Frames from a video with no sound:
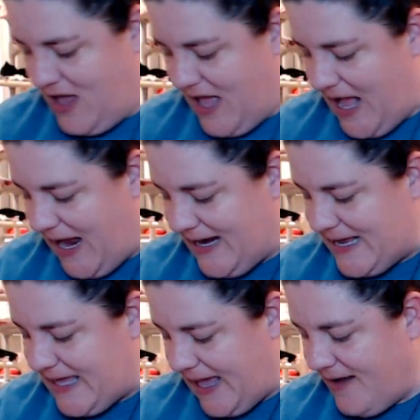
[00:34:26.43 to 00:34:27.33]
80
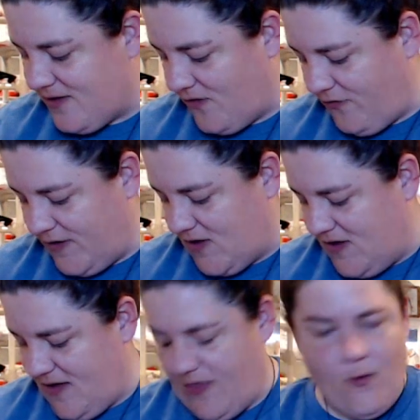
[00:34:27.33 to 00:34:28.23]
cans of
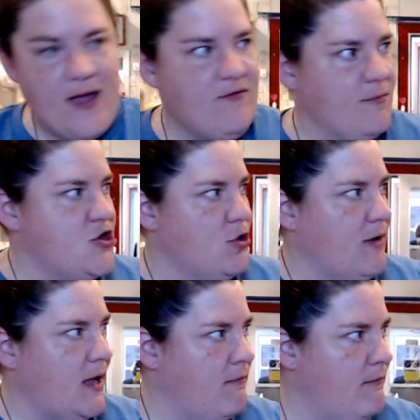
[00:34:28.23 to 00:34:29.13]
Friskies on the way from
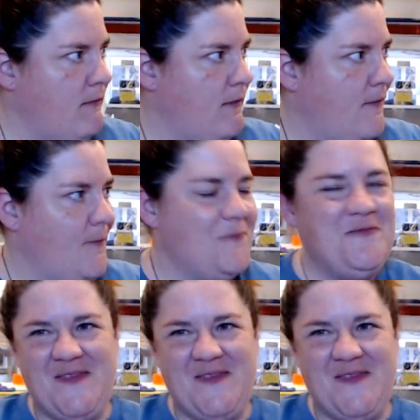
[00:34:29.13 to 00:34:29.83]
Chewy.